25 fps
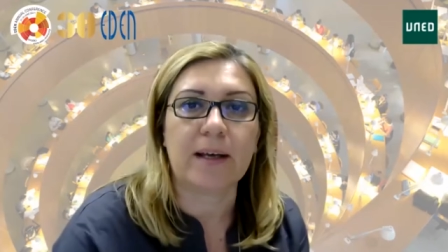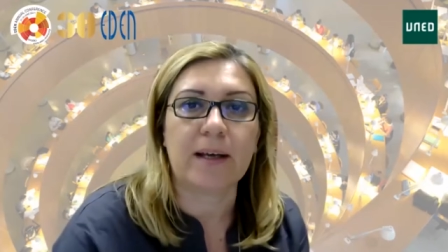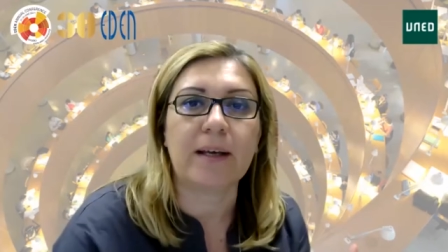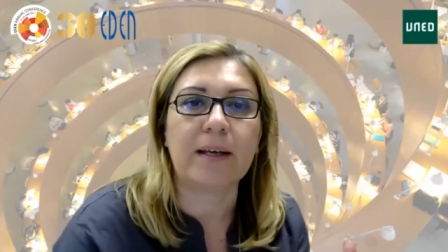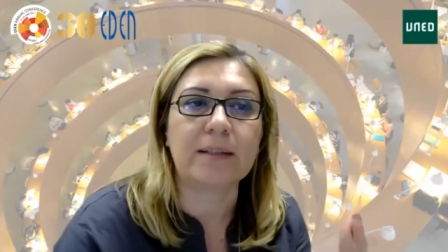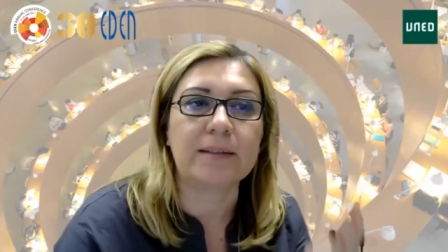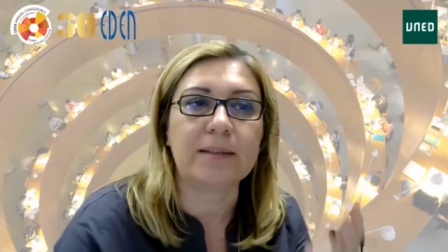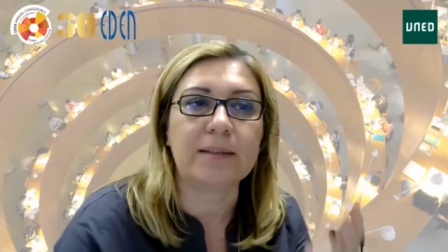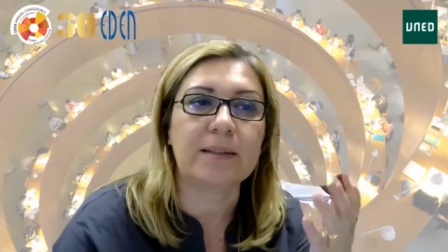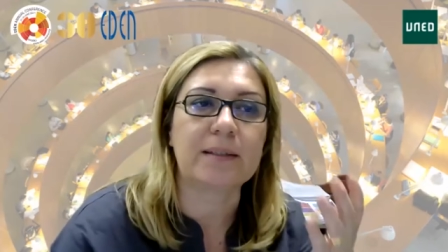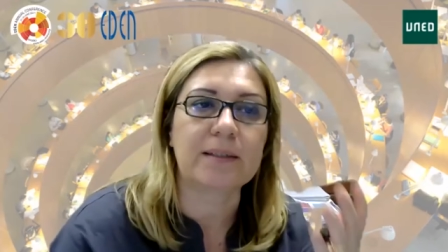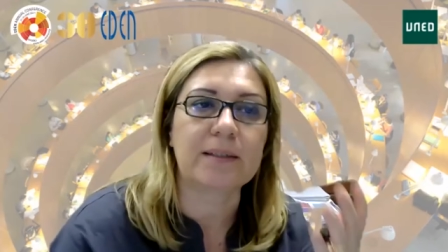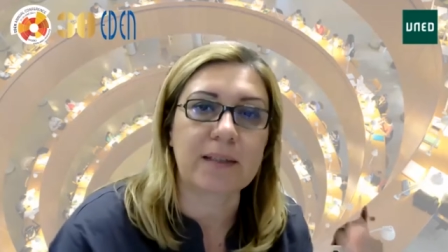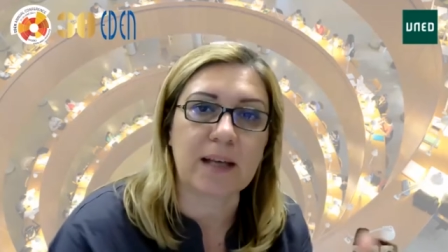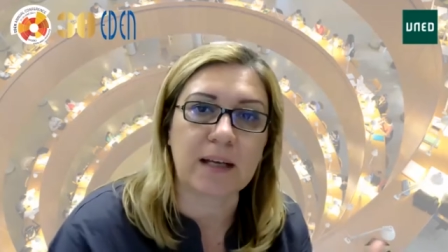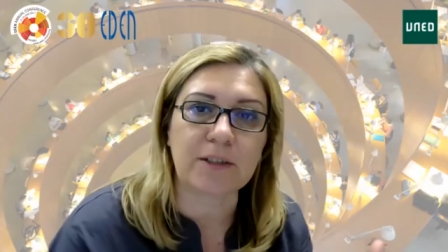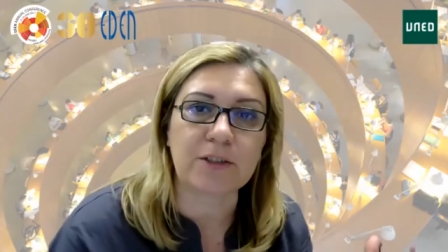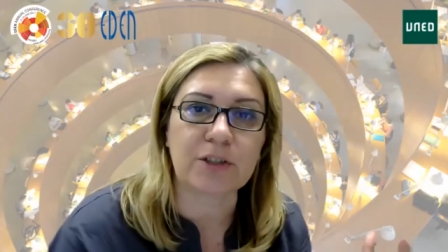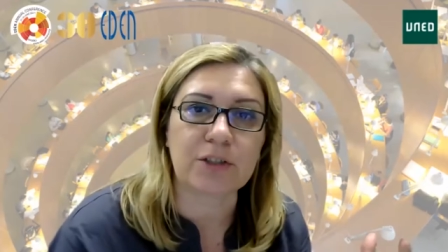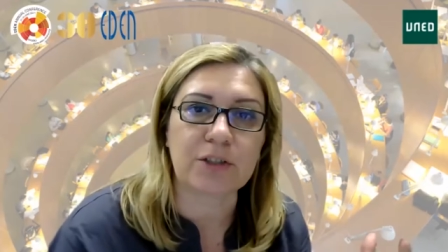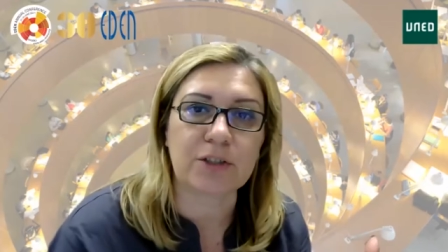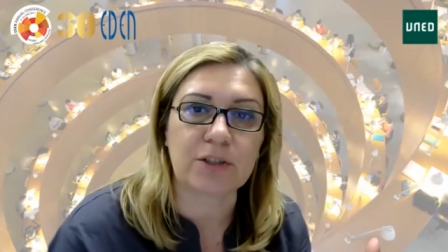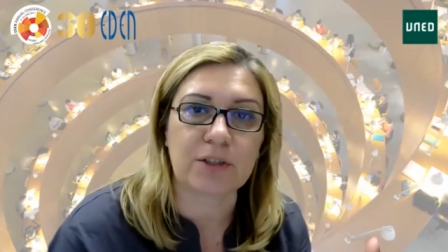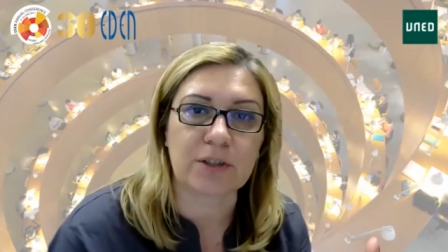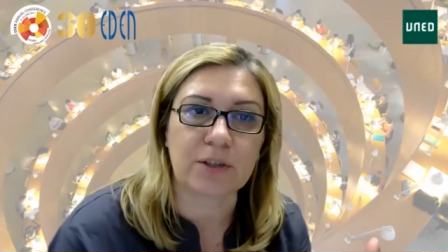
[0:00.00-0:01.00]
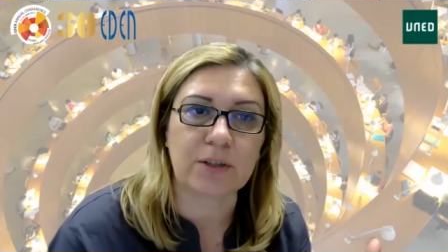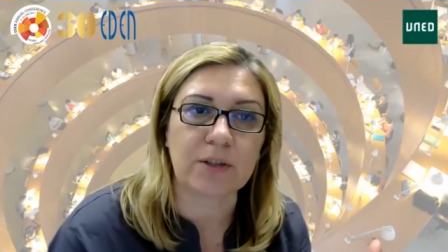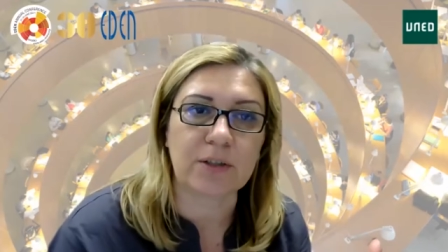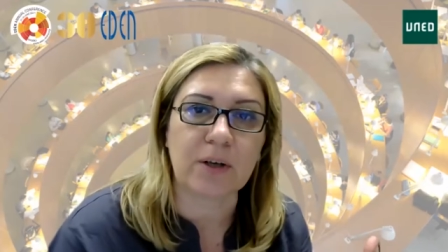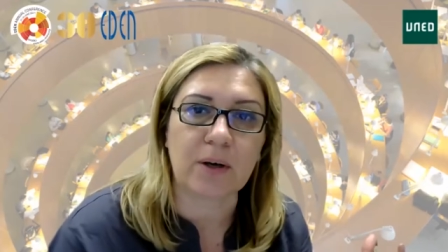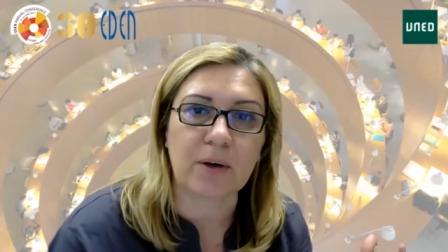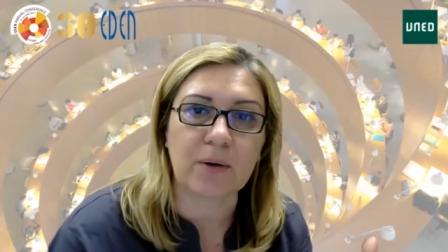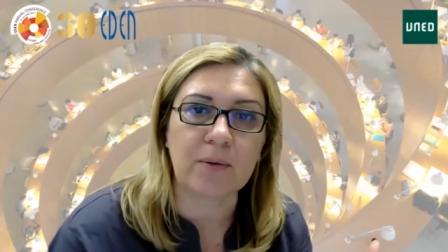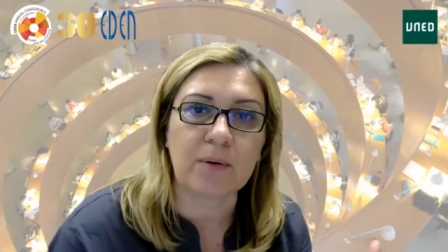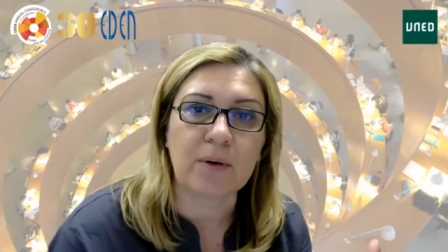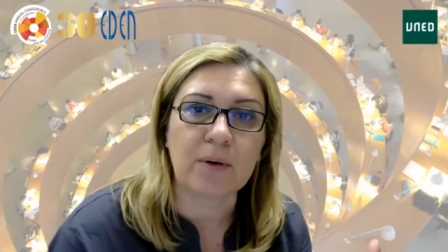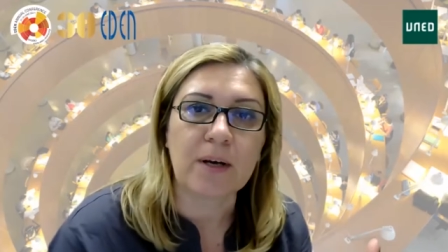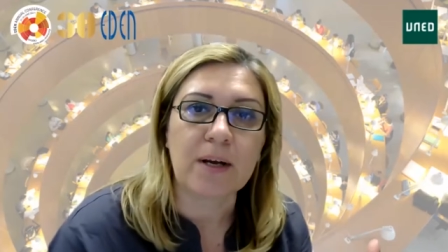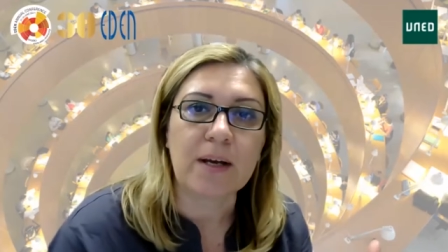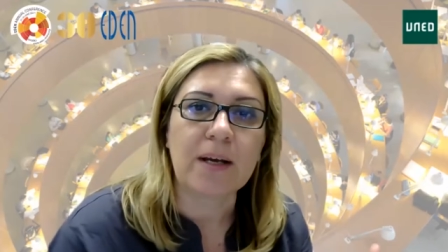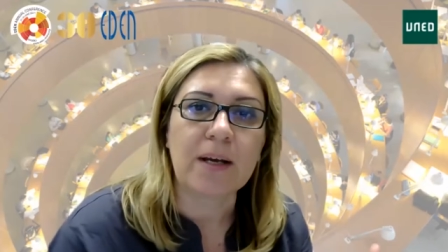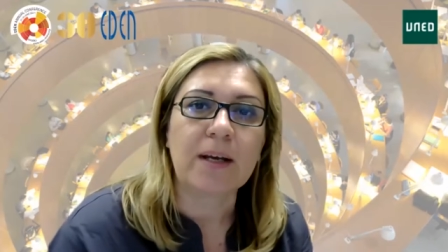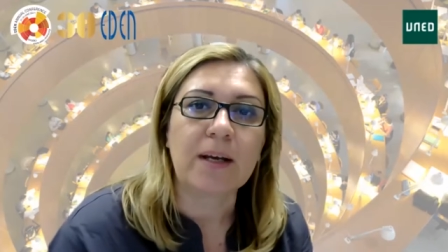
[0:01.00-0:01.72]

as such? You know,